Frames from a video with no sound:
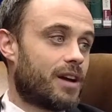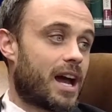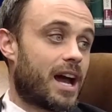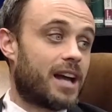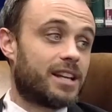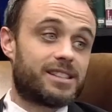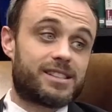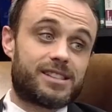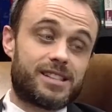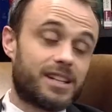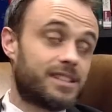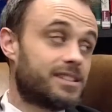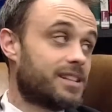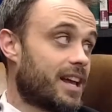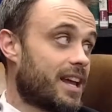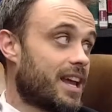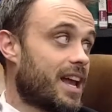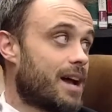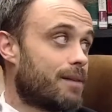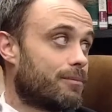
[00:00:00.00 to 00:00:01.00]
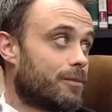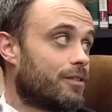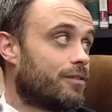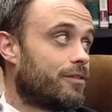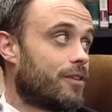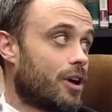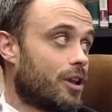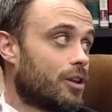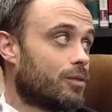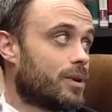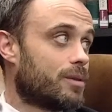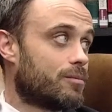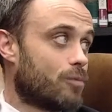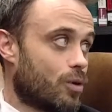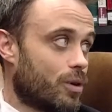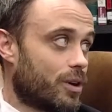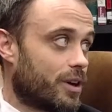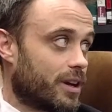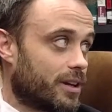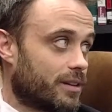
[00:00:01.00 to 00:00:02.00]
At 6 a.m. the following
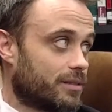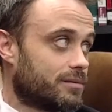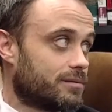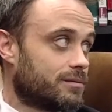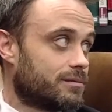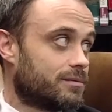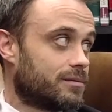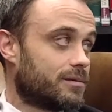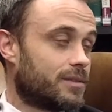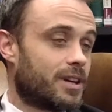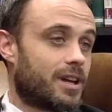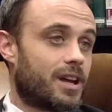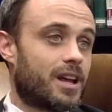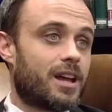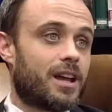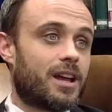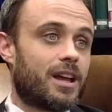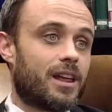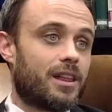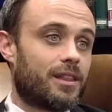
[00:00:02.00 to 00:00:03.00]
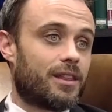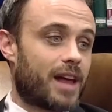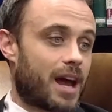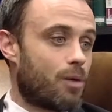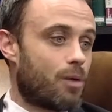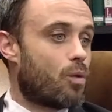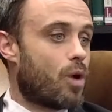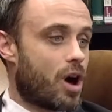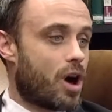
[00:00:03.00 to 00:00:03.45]
morning, that